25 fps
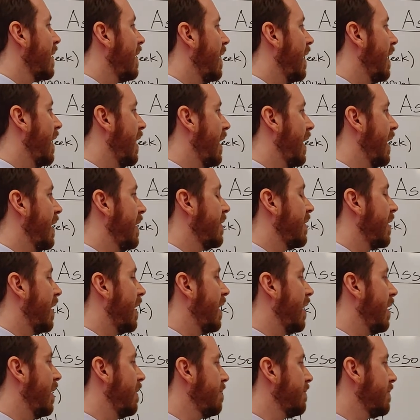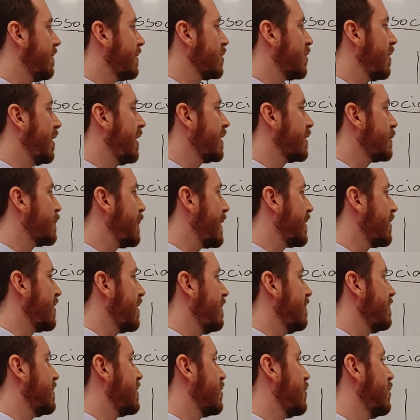And so I expect
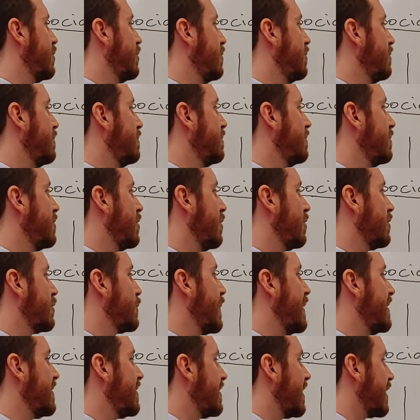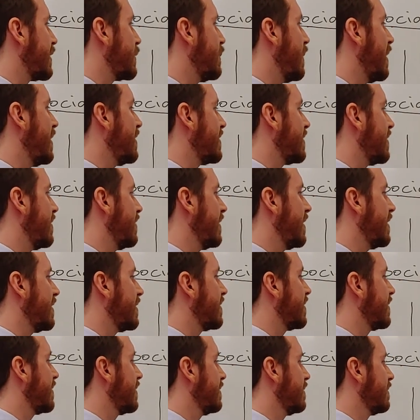them to, spend 6 months in
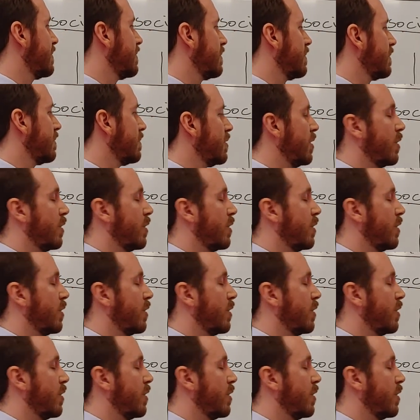this,